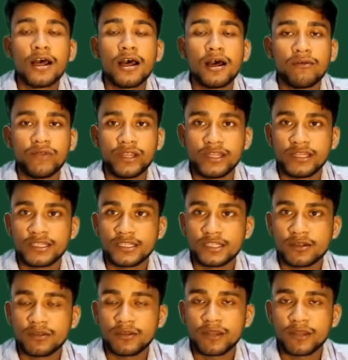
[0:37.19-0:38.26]
variation
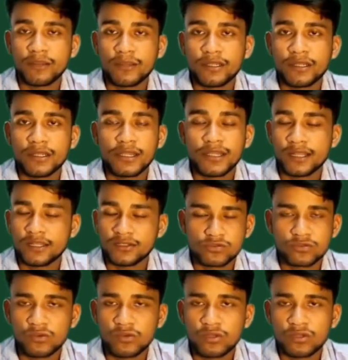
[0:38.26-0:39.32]
of parameter and
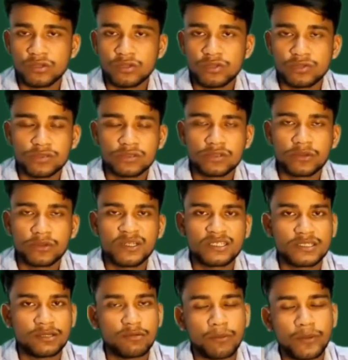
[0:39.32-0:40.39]
so on topics
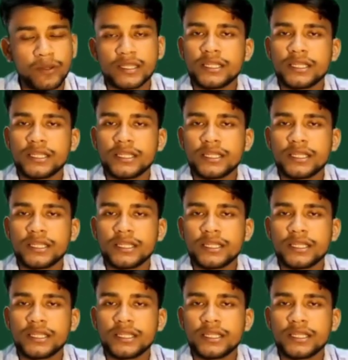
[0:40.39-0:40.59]
same part.